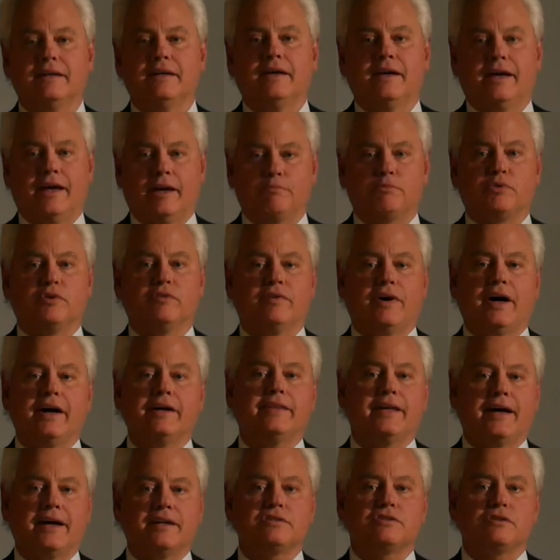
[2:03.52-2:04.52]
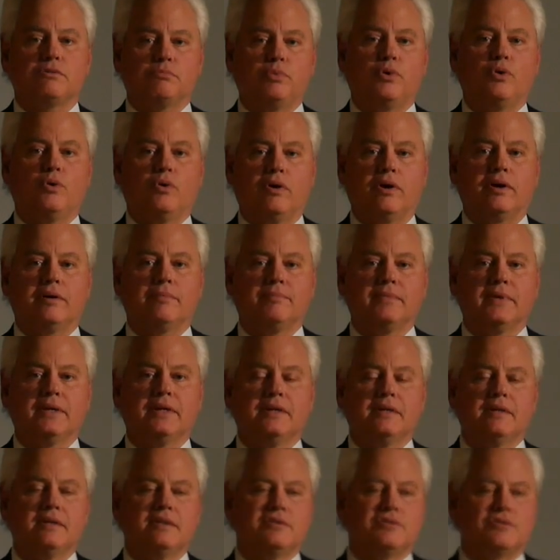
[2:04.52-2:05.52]
President Scott Green reiterated
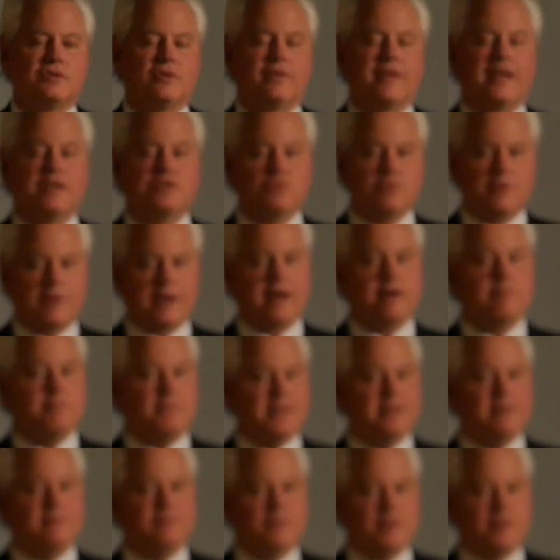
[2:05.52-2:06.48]
several times during the open